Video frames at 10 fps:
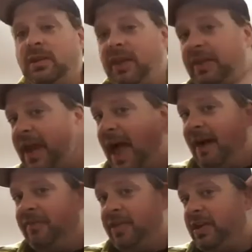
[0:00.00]
they
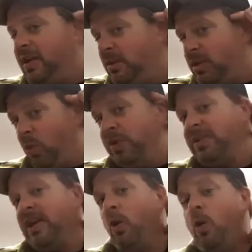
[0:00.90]
have the ones
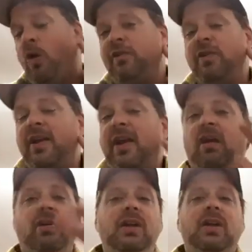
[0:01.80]
that go over your
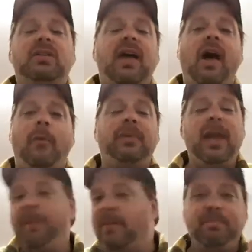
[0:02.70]
ear to help
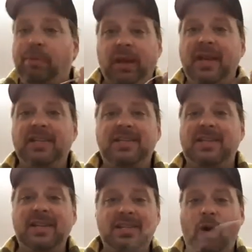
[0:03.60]
keep them in place.
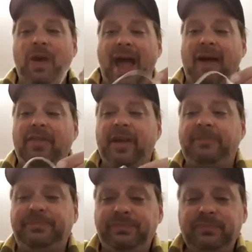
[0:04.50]
These don't have them,